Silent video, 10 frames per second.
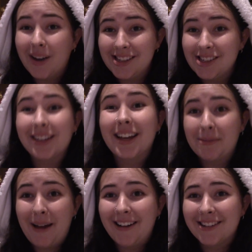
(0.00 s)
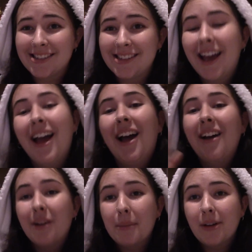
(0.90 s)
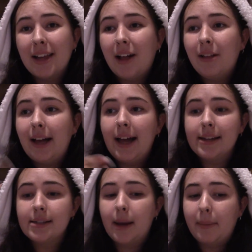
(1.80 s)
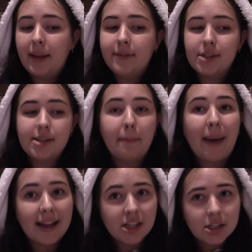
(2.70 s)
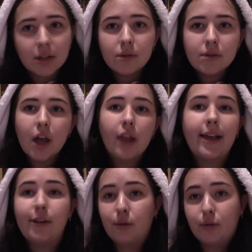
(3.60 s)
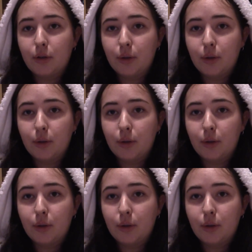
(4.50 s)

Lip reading: ways you can get to Paris from your hotel, and I believe in some package deals they do